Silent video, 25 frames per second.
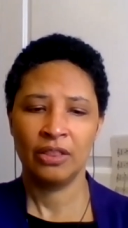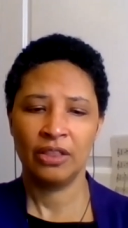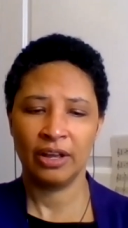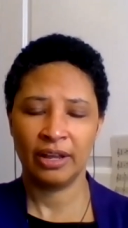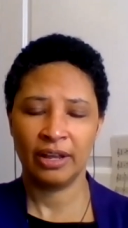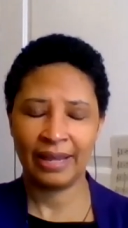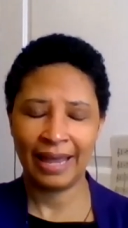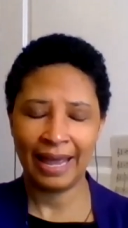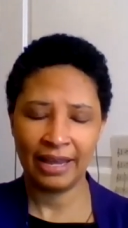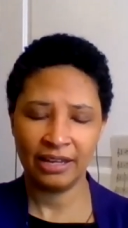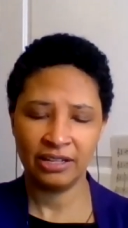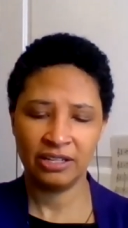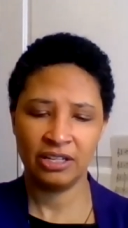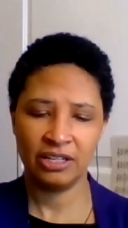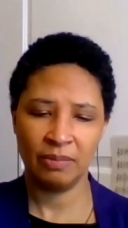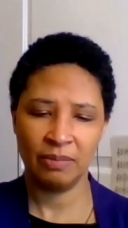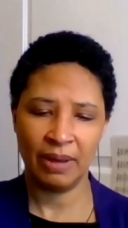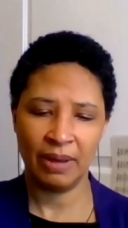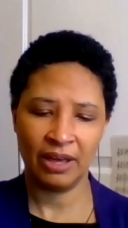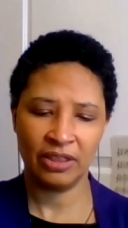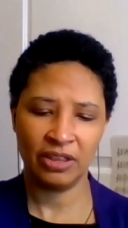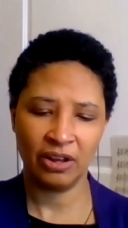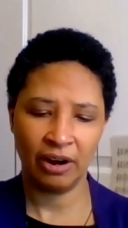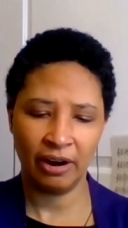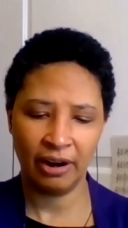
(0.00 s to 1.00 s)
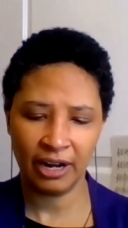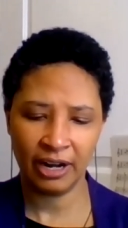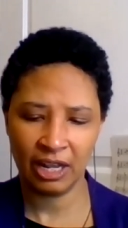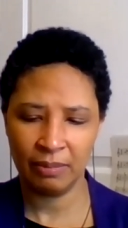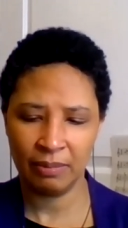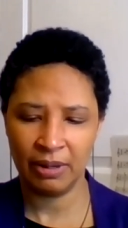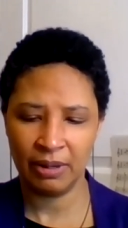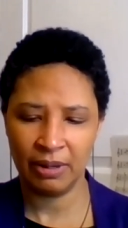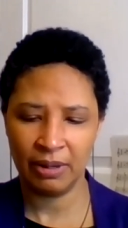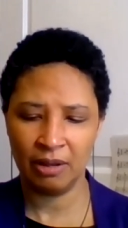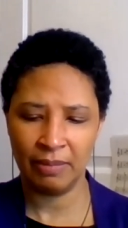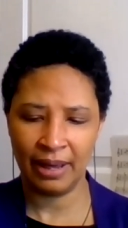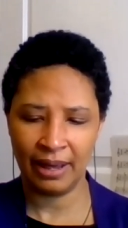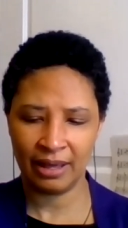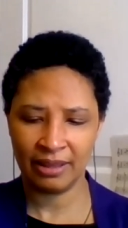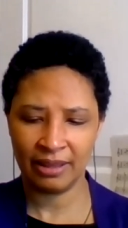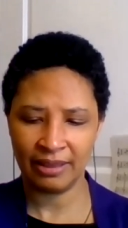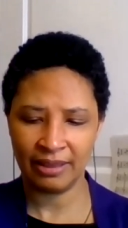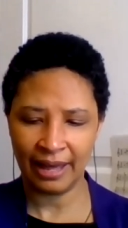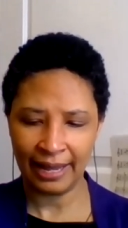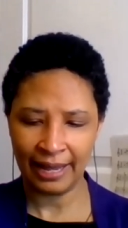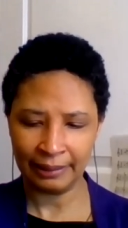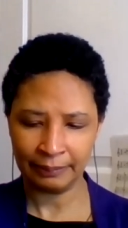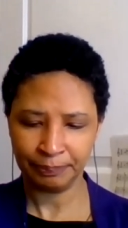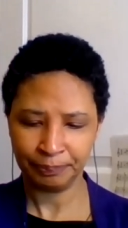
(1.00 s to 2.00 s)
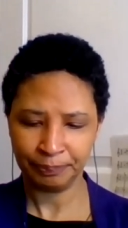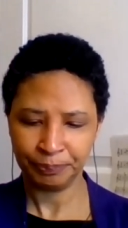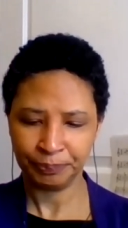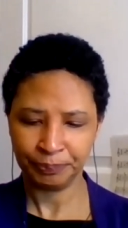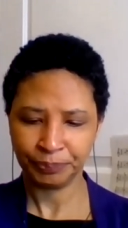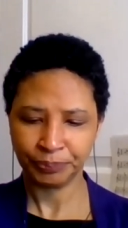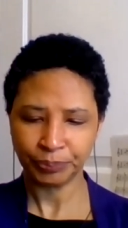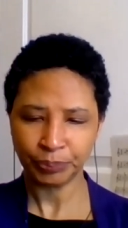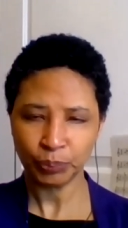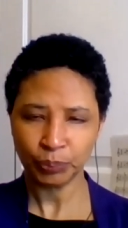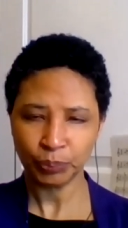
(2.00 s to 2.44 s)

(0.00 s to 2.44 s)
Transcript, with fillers: the case you make, the argument you make that